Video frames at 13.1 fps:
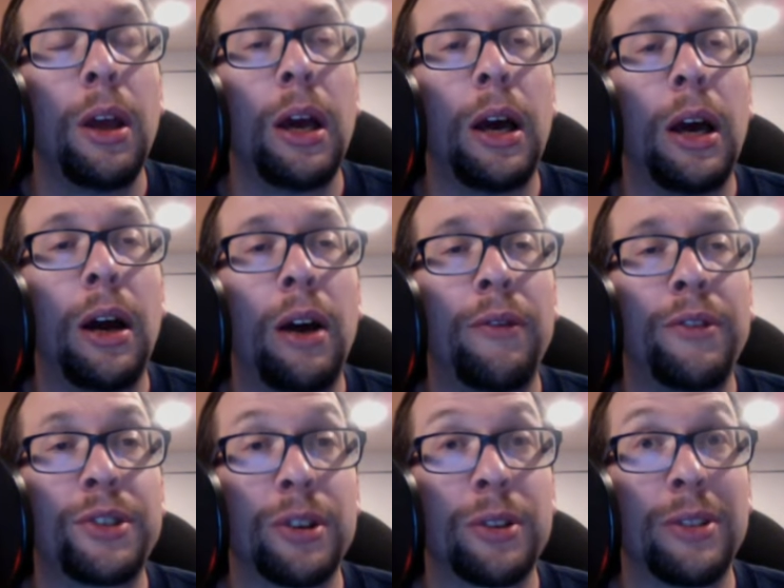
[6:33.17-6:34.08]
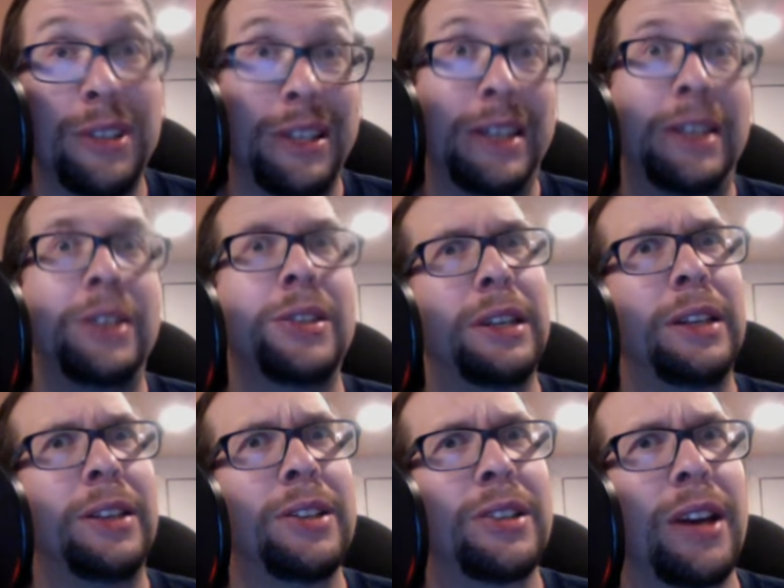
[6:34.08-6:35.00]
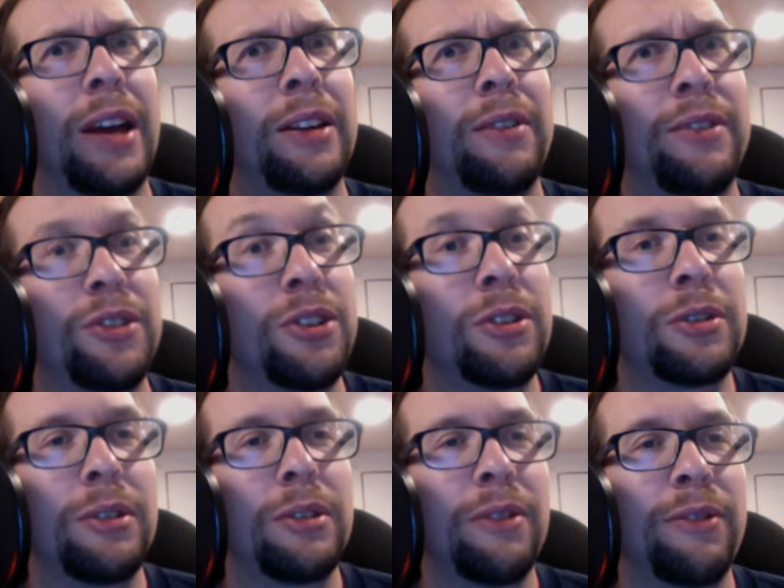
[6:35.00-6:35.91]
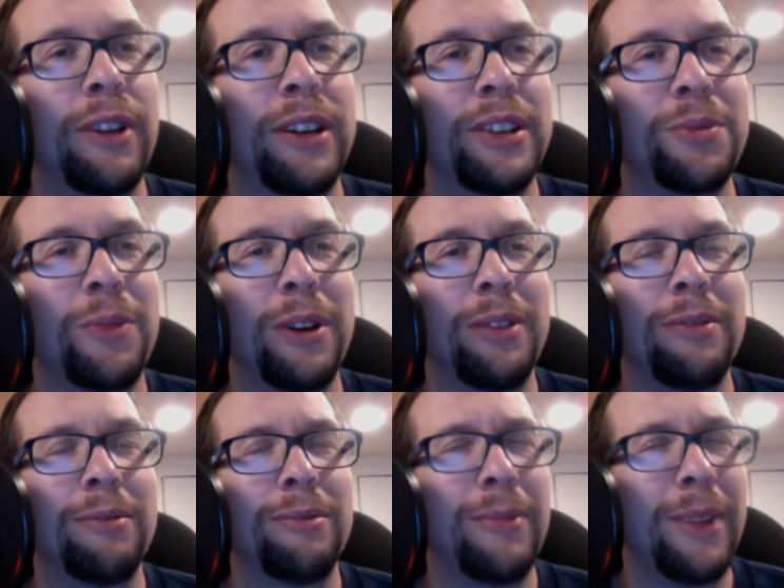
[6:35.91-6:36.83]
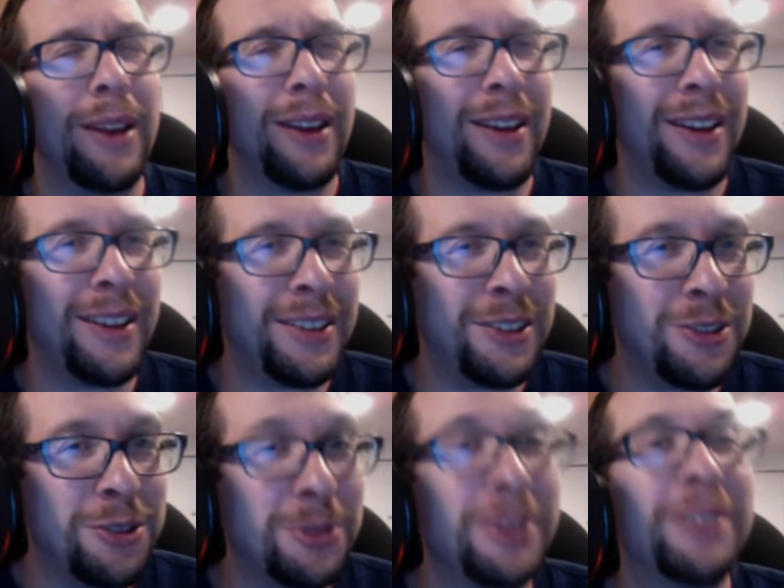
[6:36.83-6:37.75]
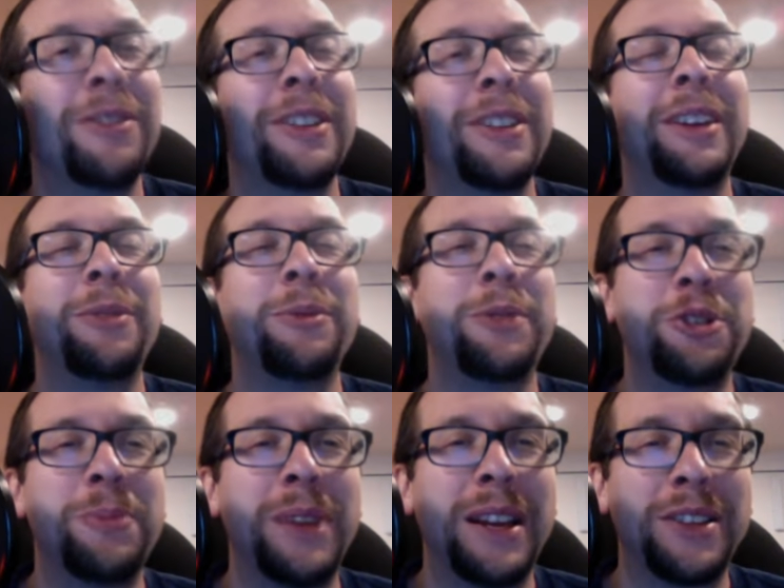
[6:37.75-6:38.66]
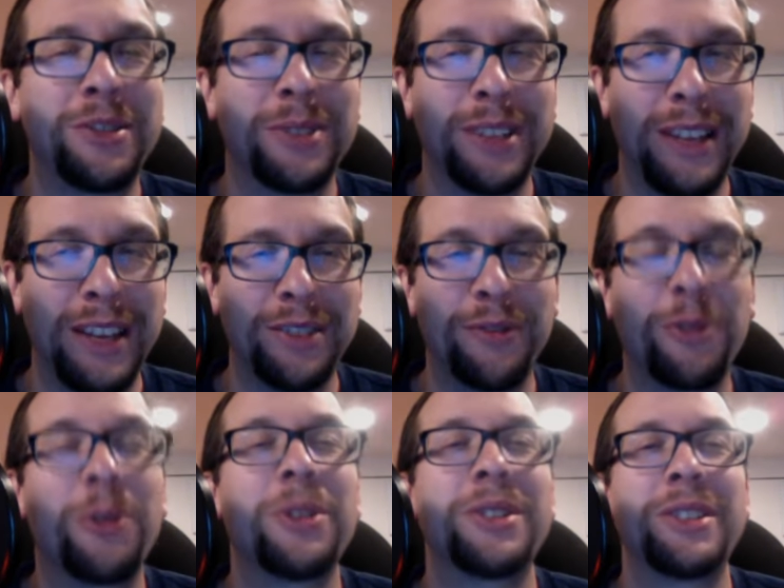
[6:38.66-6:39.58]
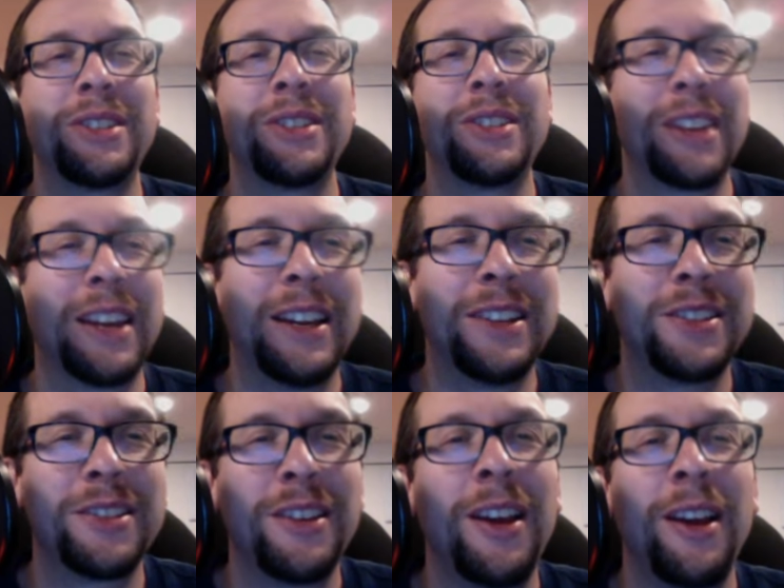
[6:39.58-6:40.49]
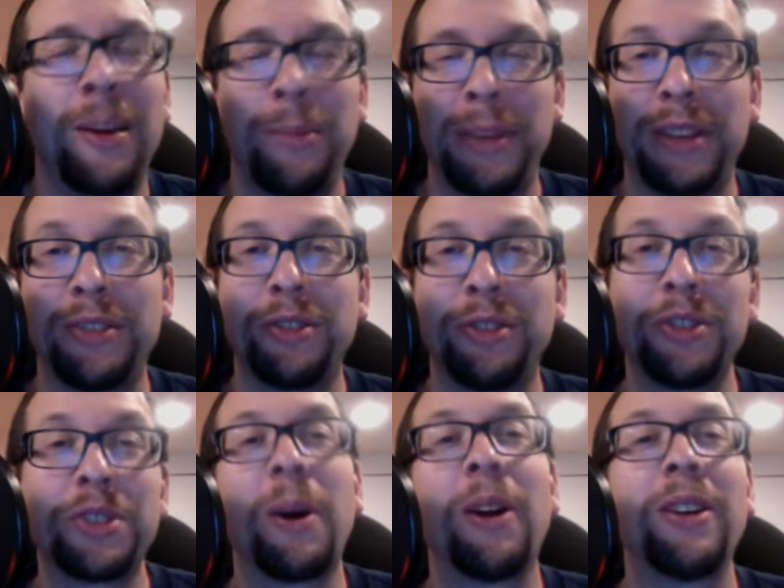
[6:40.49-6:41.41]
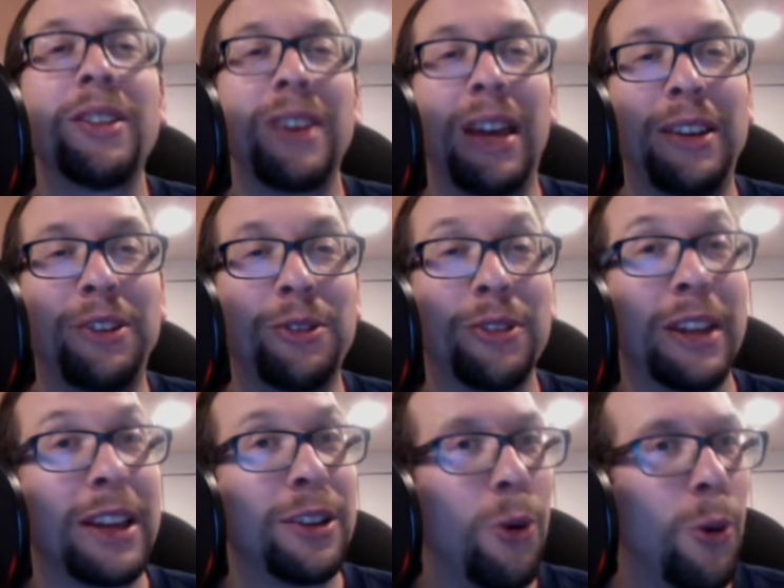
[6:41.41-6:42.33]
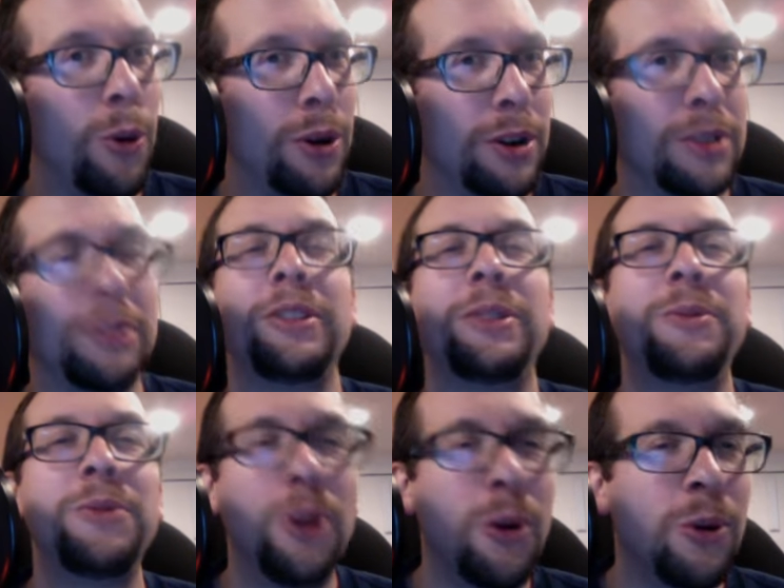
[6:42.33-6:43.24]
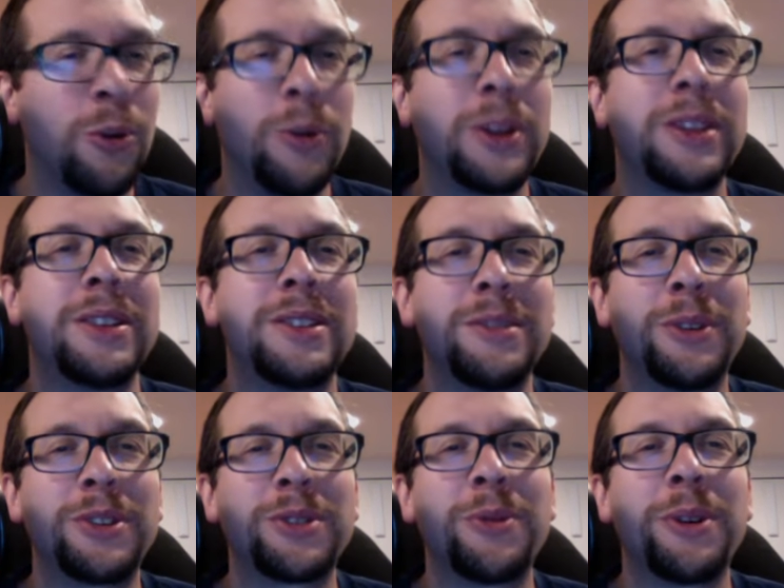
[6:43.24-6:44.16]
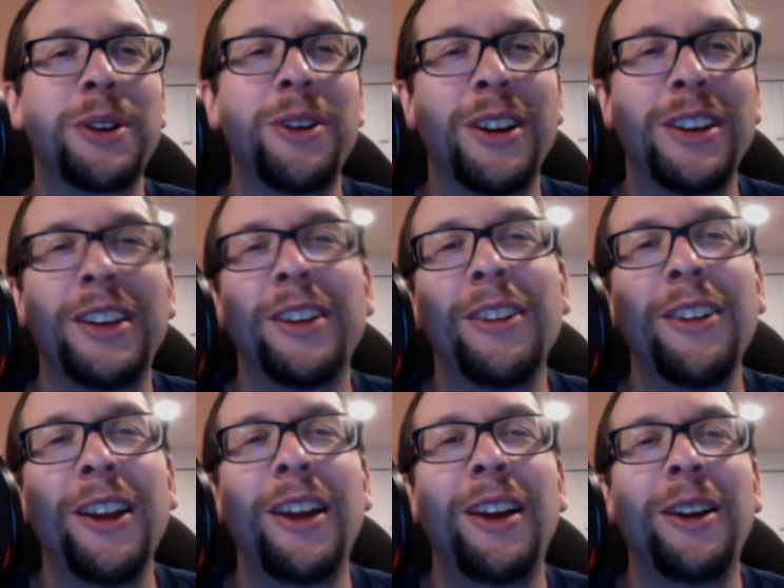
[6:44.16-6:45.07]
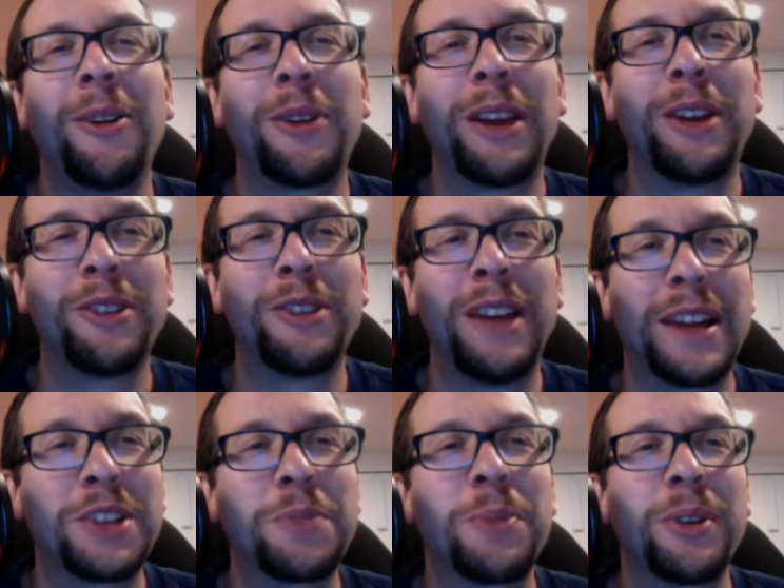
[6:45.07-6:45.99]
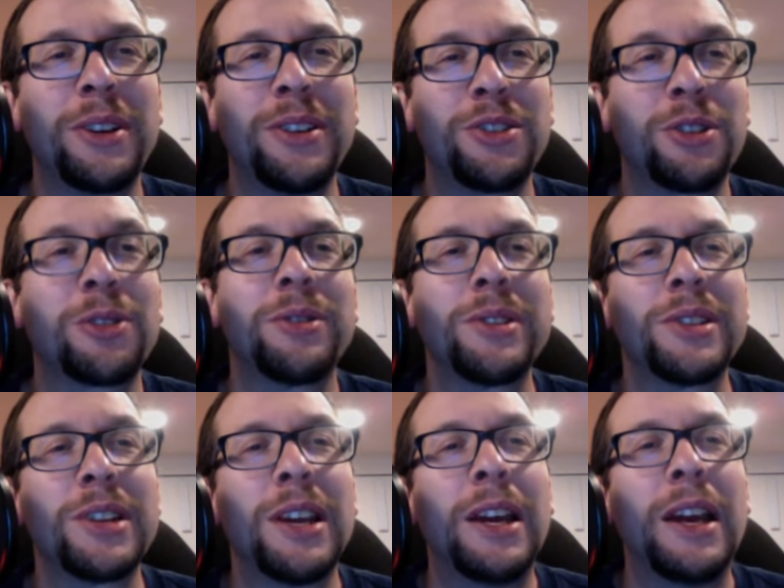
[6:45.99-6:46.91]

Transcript: uh, of the circle is inside of a circle of radius 1. And intuitively, we should be answering, yes, of course, this is the case. Because you're smart and you're like an oracle. You know what this, what's going on here. Okay, you're an expert in circles.